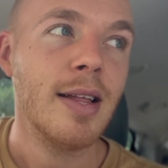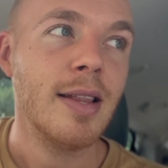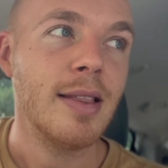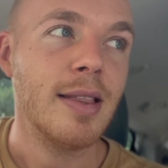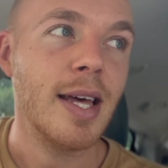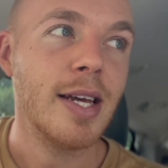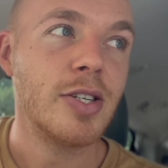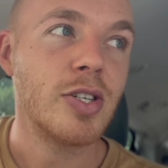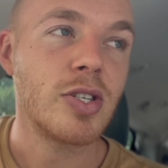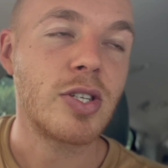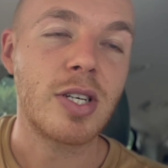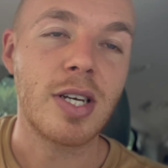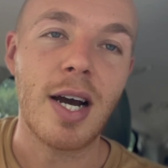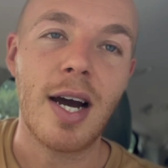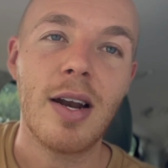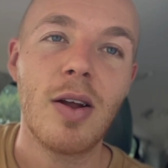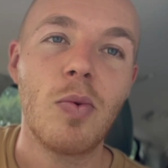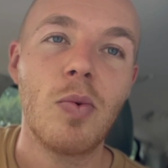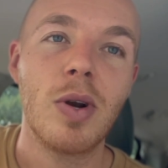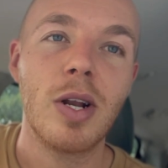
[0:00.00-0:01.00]
They just
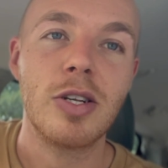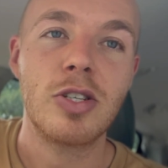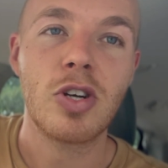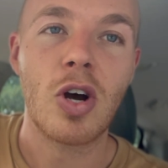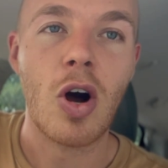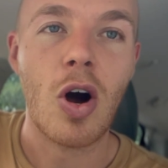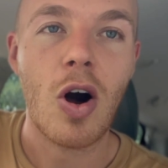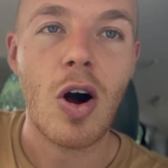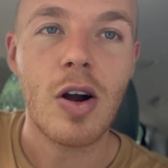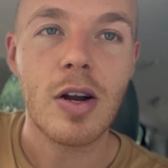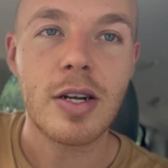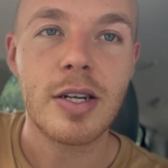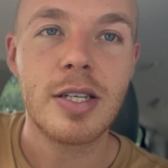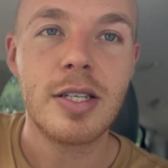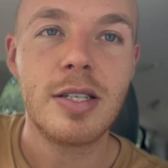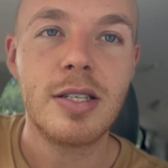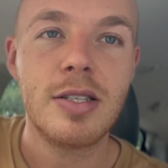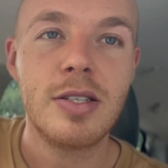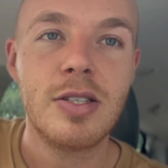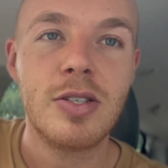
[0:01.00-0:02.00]
kind of want to talk
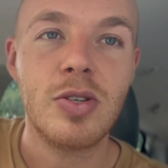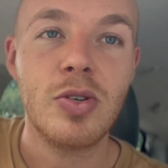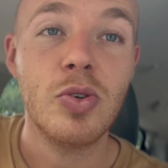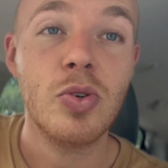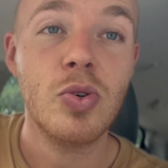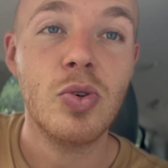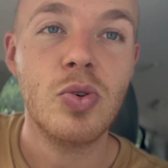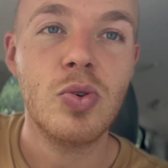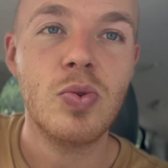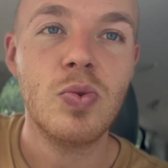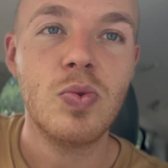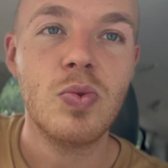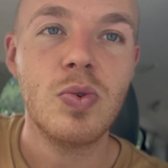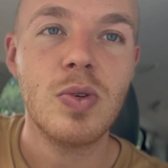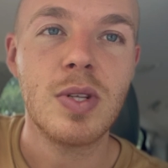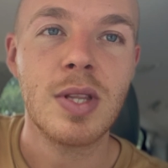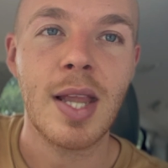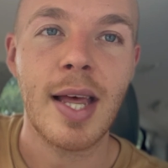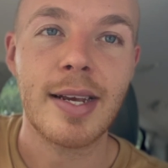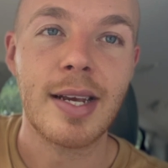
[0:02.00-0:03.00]
to
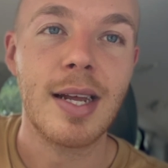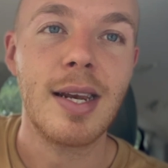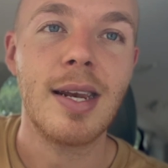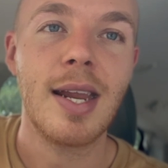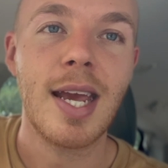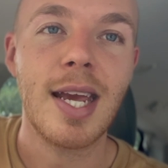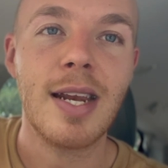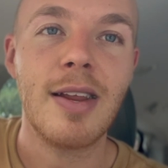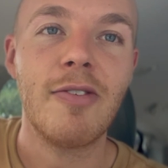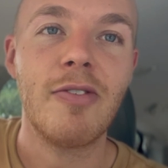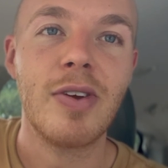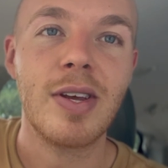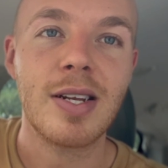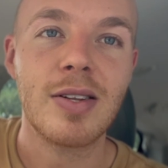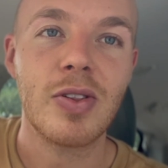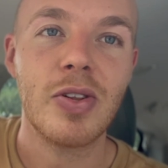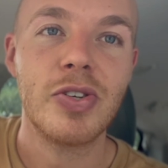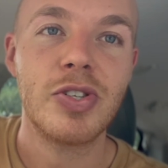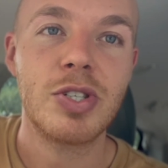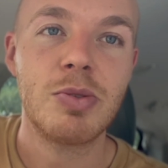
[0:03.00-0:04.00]
like a native
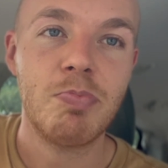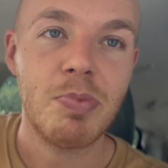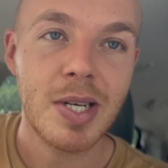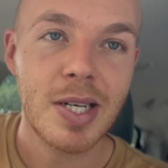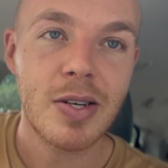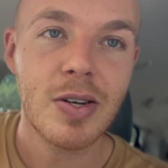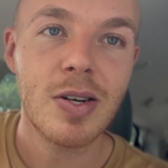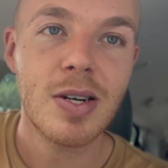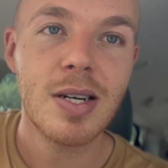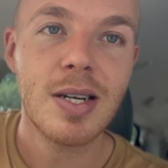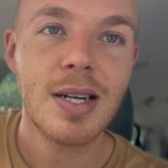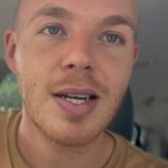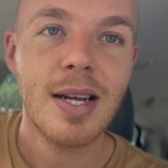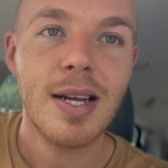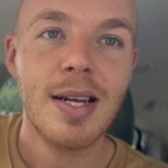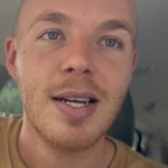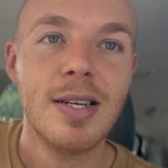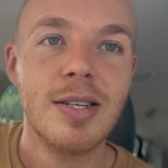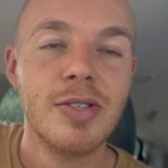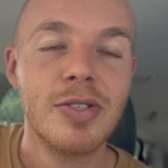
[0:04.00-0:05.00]
English speaker,
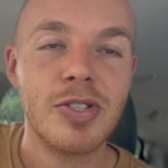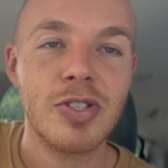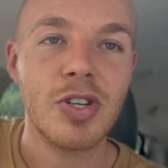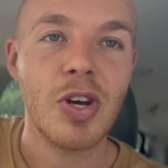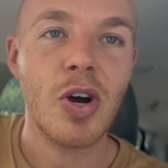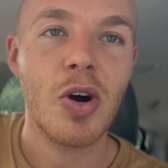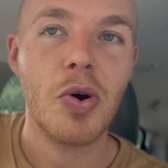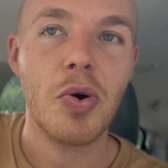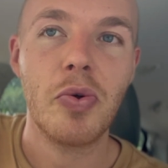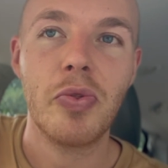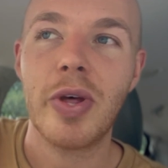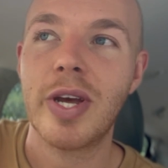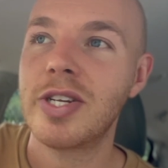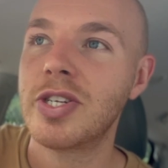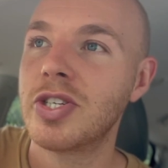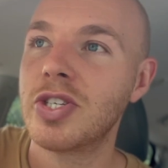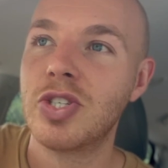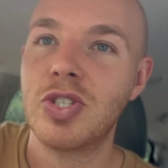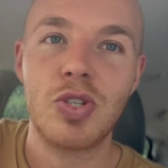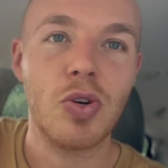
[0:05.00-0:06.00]
so they
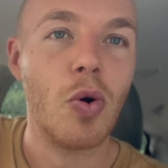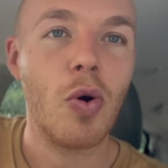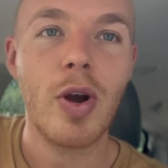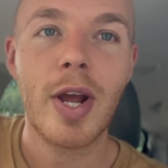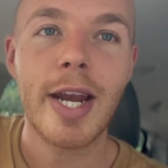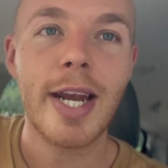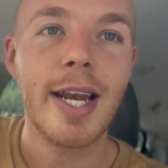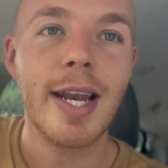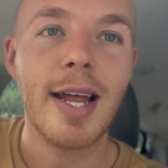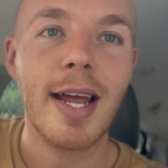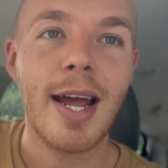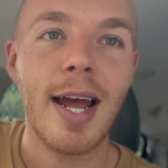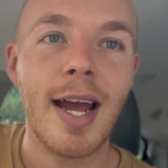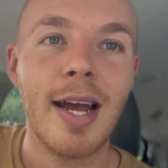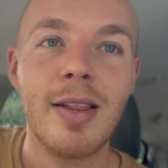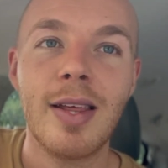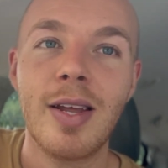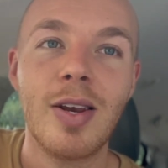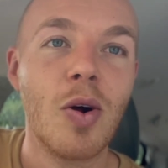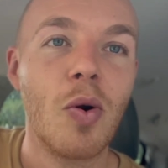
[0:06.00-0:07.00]
just join and
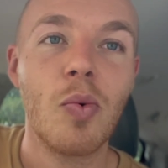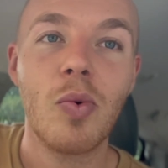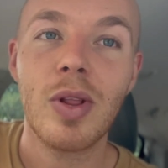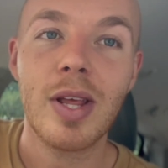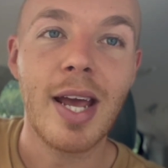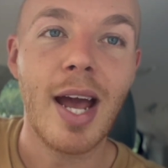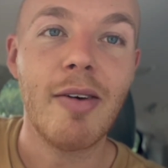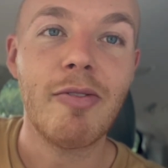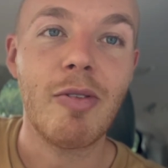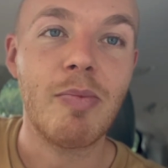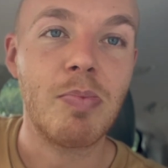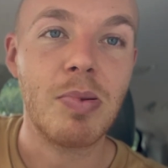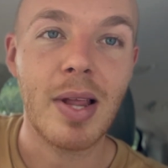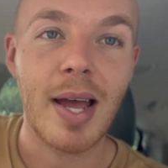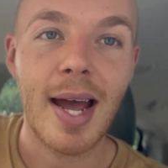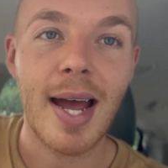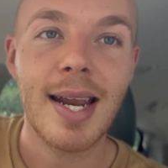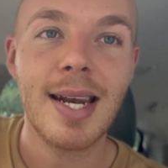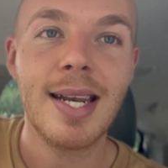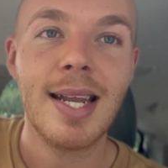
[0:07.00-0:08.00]
they don't really have a
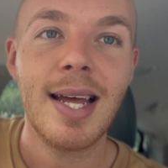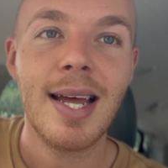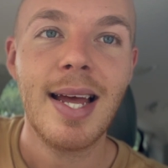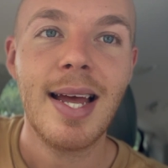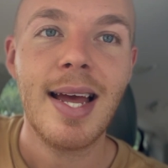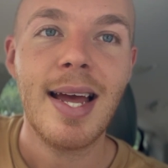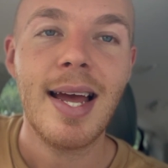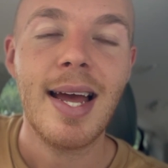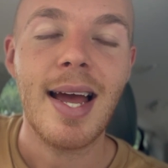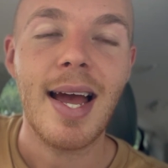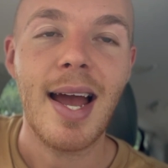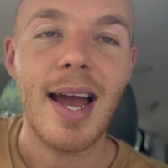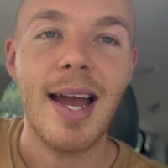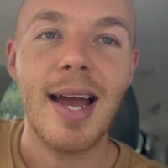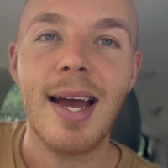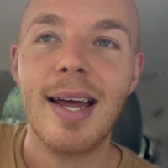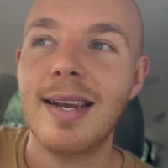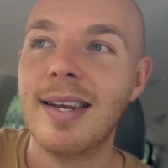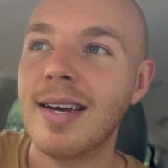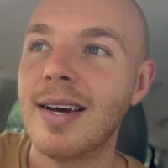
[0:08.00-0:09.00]
plan,
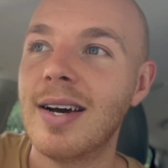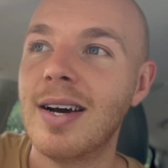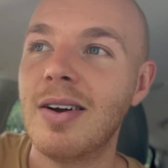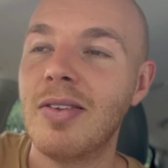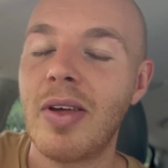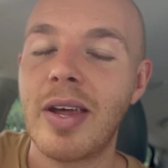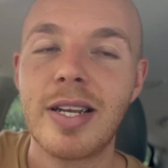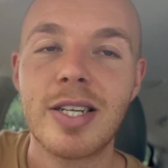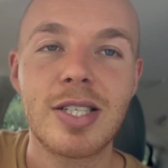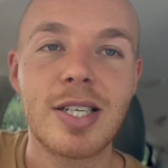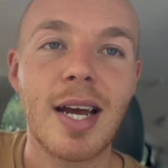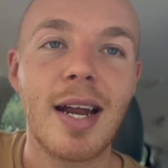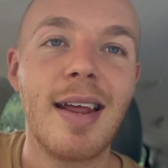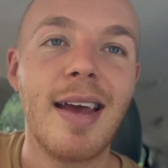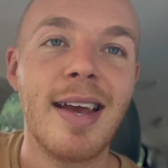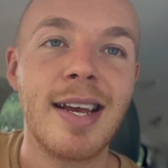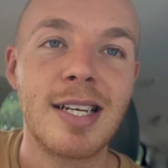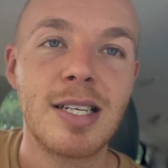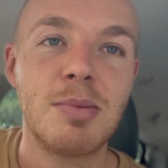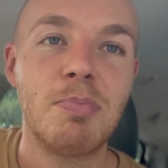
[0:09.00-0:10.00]
and they just kind of
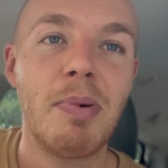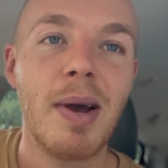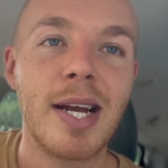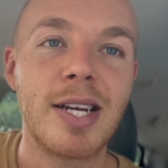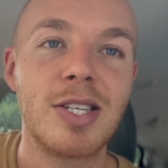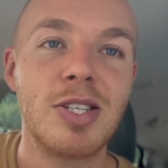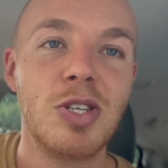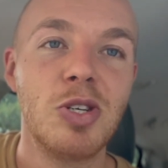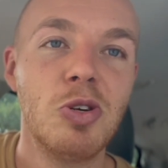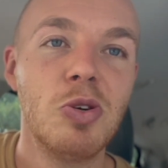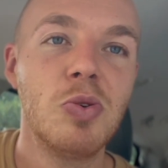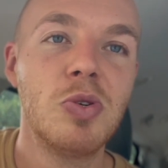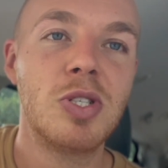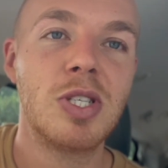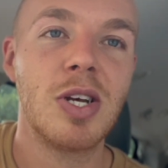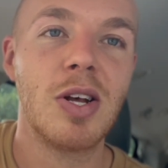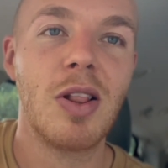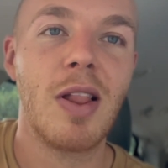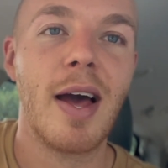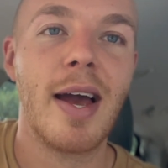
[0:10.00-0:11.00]
expect you
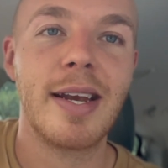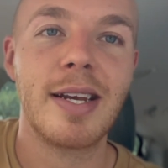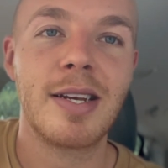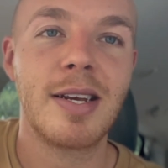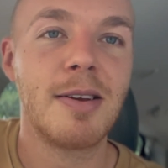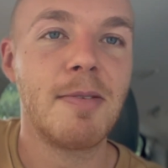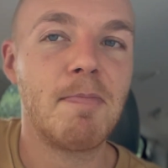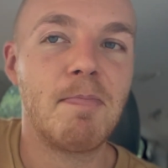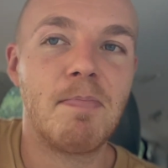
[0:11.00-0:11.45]
to like